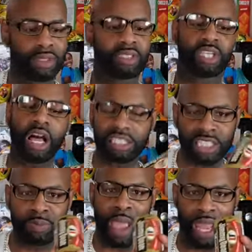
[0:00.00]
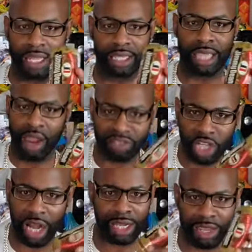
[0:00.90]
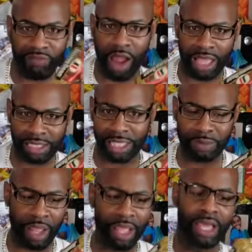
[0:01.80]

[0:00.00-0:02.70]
sausage patty. You ever tried a deep fried sausage patty?